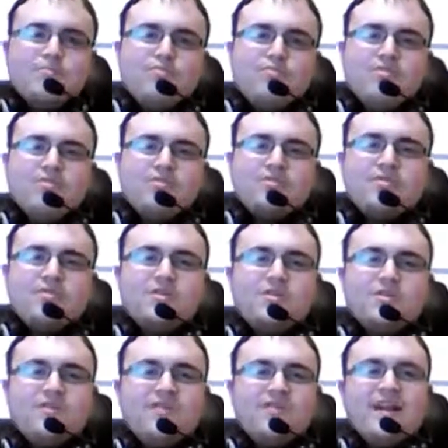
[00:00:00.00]
Pretty much
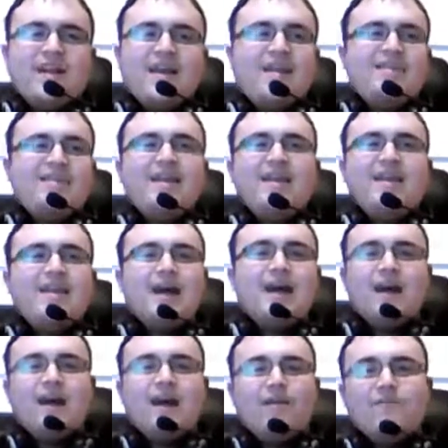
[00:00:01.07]
though, then I did
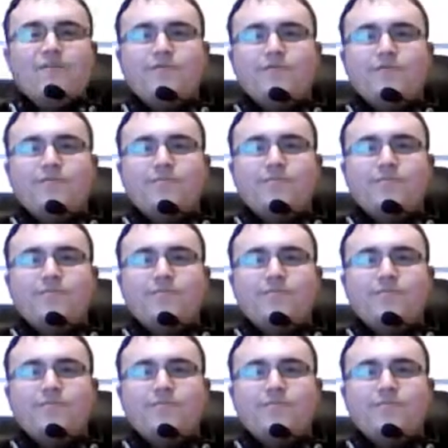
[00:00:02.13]
have